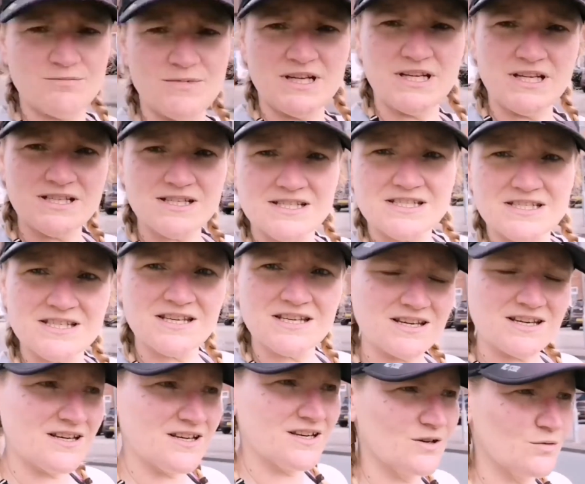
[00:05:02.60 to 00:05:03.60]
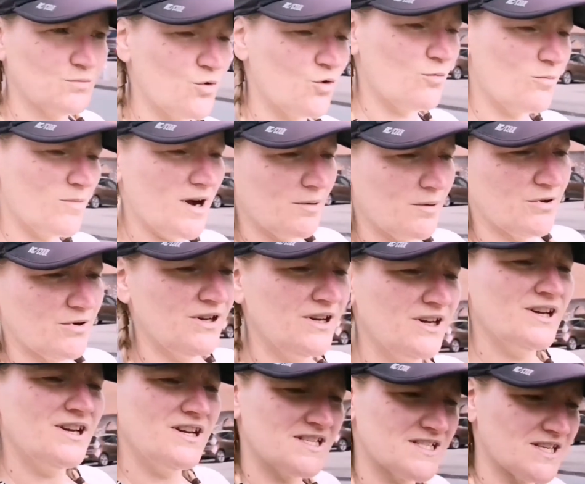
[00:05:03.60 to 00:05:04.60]
minutes warm-up.
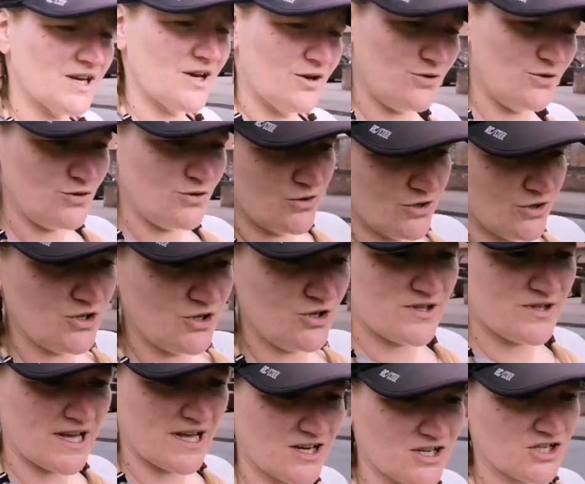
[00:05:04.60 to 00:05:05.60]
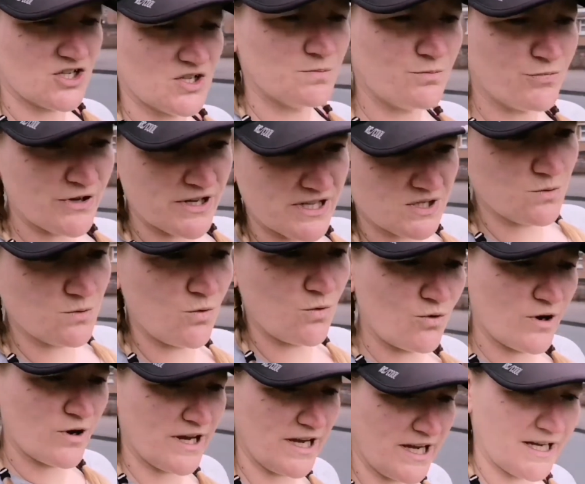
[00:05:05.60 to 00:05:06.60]
So you can use that just brisk
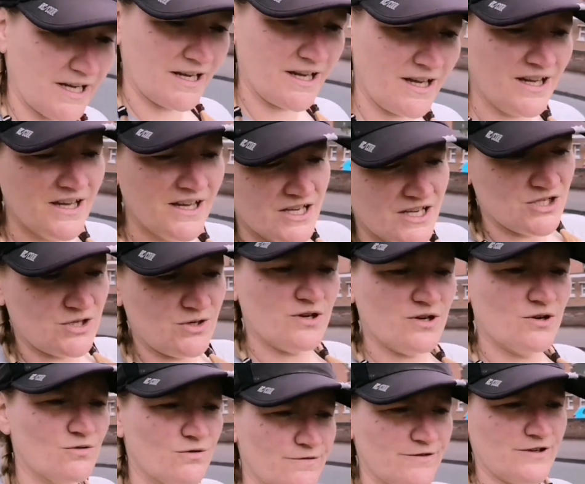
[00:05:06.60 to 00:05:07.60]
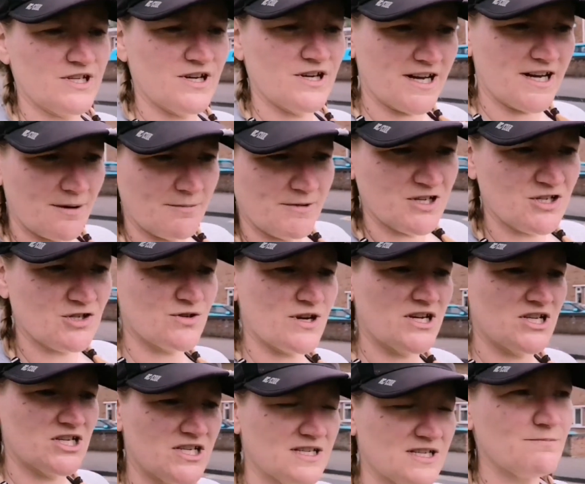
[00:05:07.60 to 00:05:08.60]
walking, doing all of your dynamic
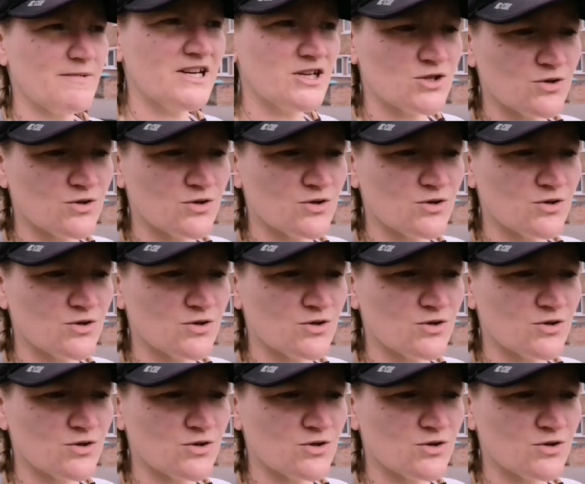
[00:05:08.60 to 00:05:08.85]
stretches. Make